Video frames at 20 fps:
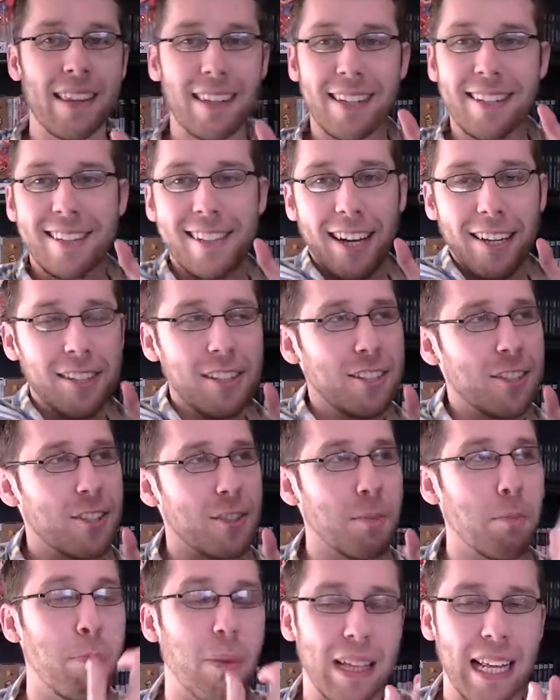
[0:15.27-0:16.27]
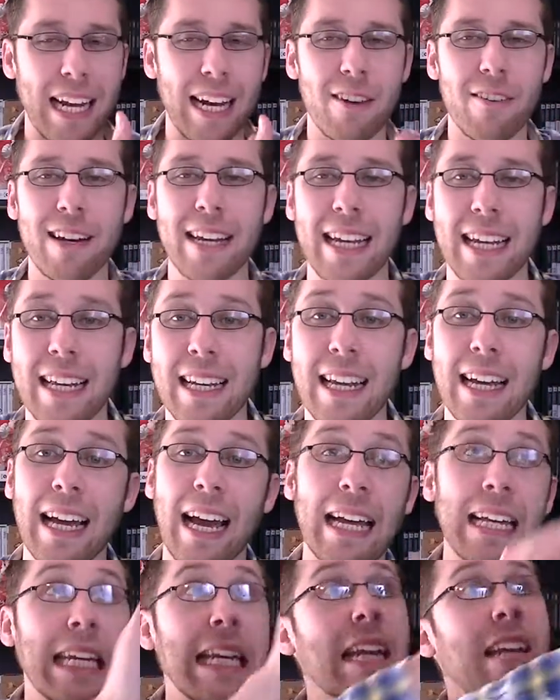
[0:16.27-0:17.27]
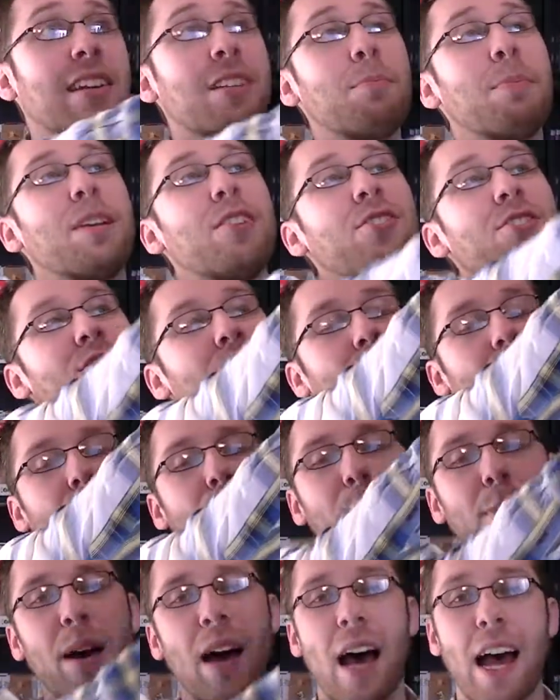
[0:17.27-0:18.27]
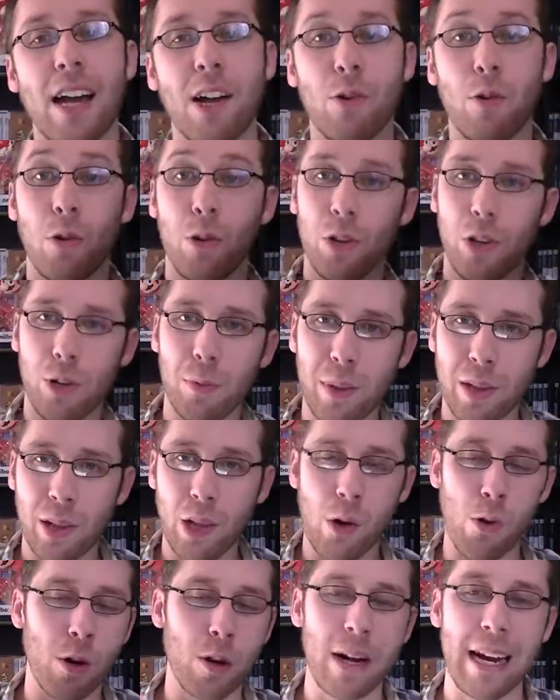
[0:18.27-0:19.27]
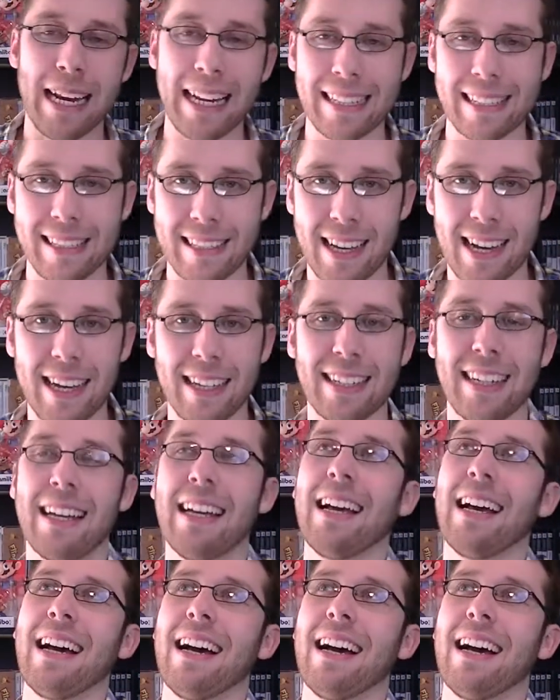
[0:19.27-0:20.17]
The sun is just blaring in, and I need it to be just a little bit higher or a little bit lower, and it's not.